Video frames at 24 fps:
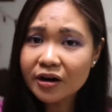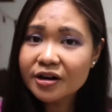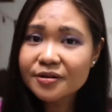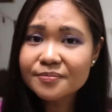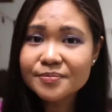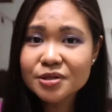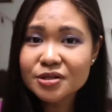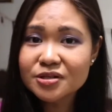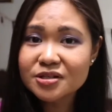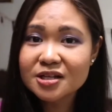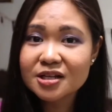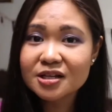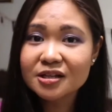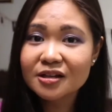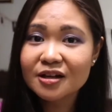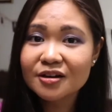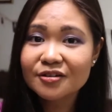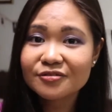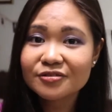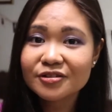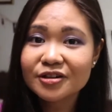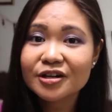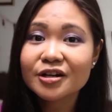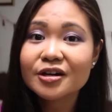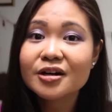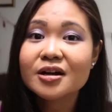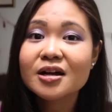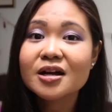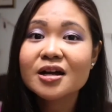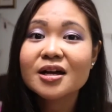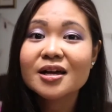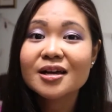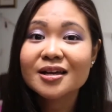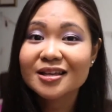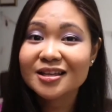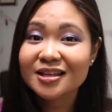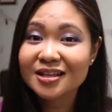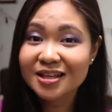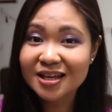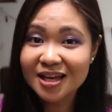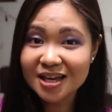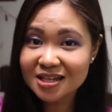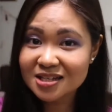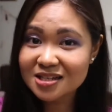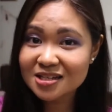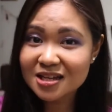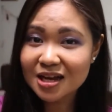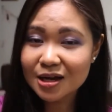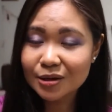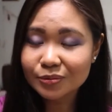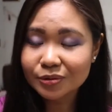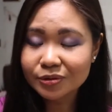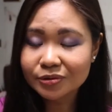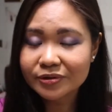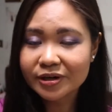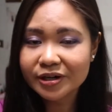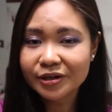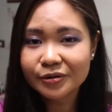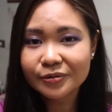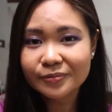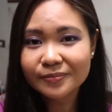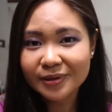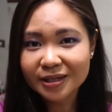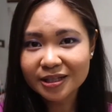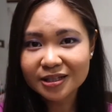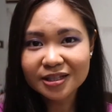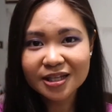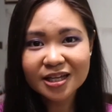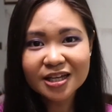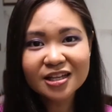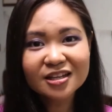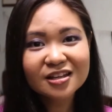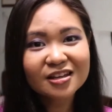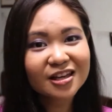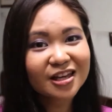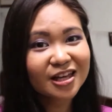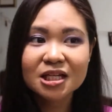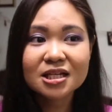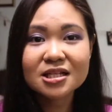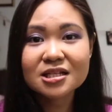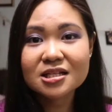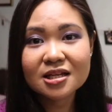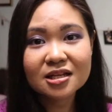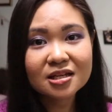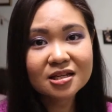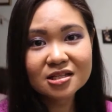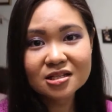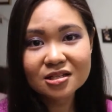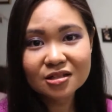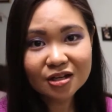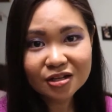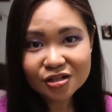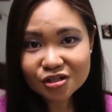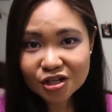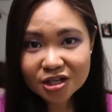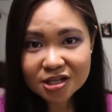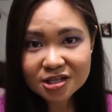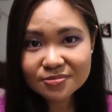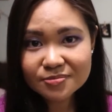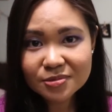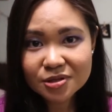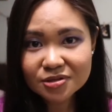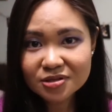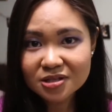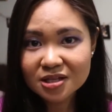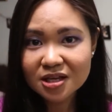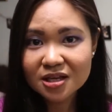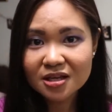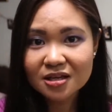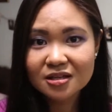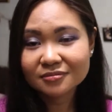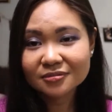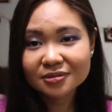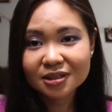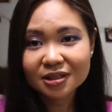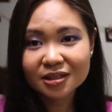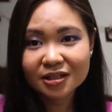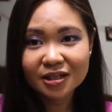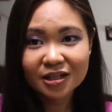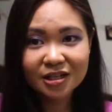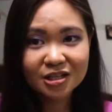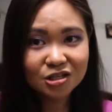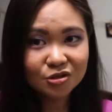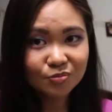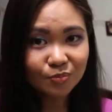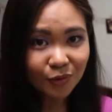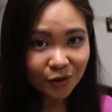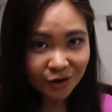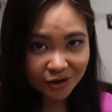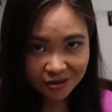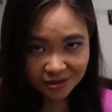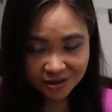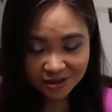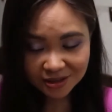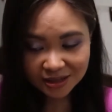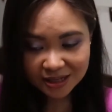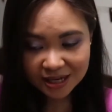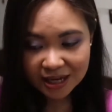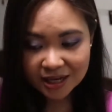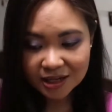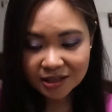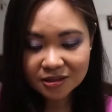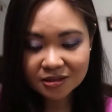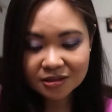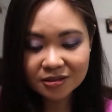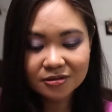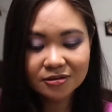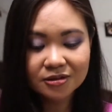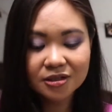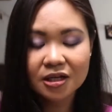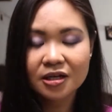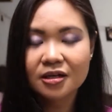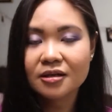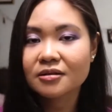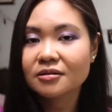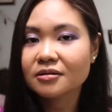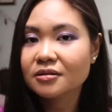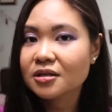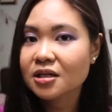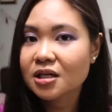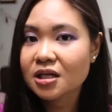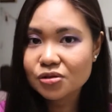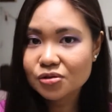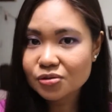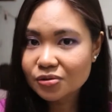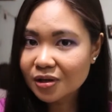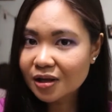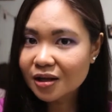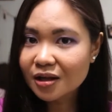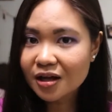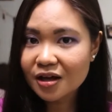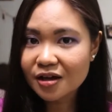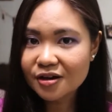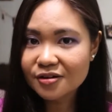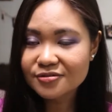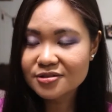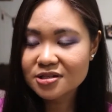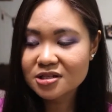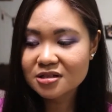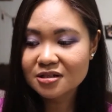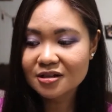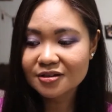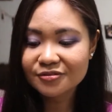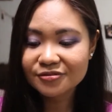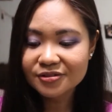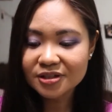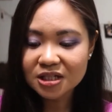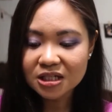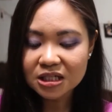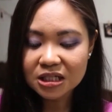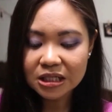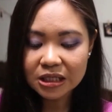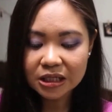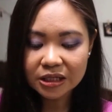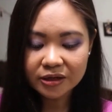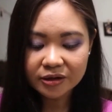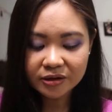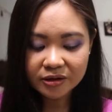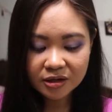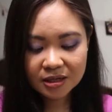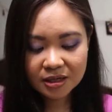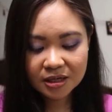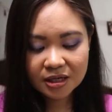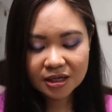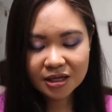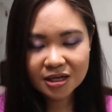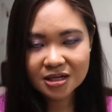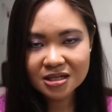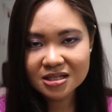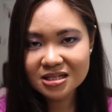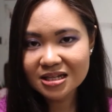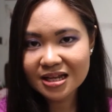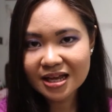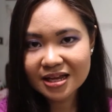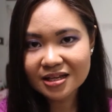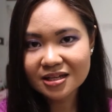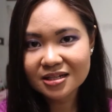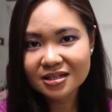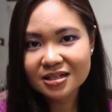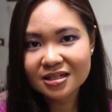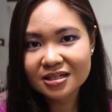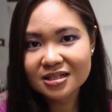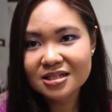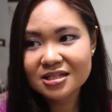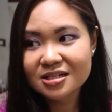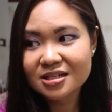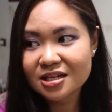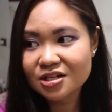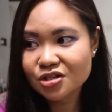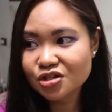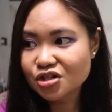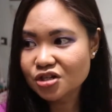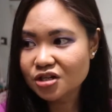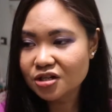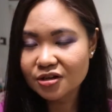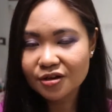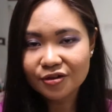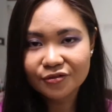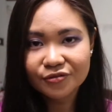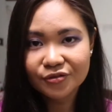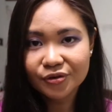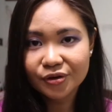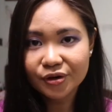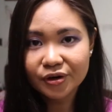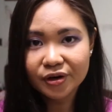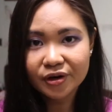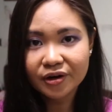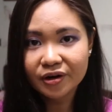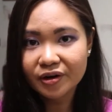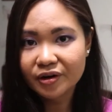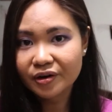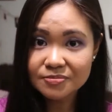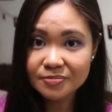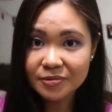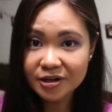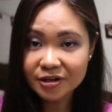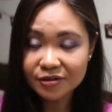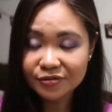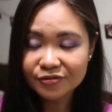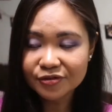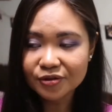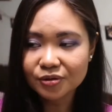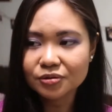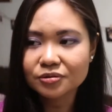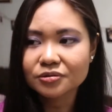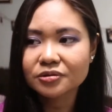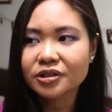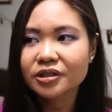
music lover, yes, I will recommend it because it is not just music. It is more than that. You can do a lot of stuff in here. It is like an extension of your smartphone.